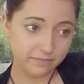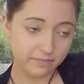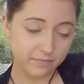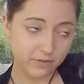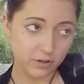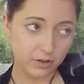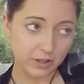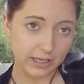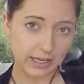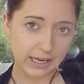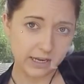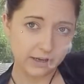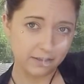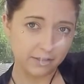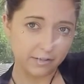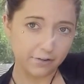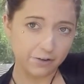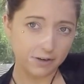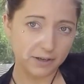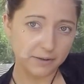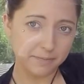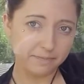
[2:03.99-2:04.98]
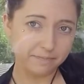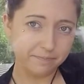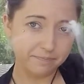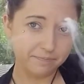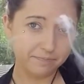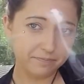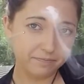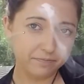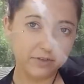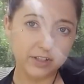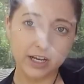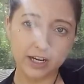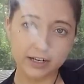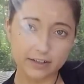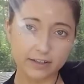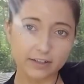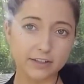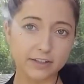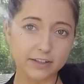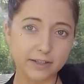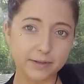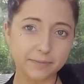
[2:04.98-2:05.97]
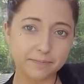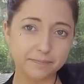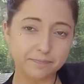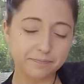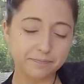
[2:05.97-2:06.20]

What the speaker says: Or like 8:30, technically.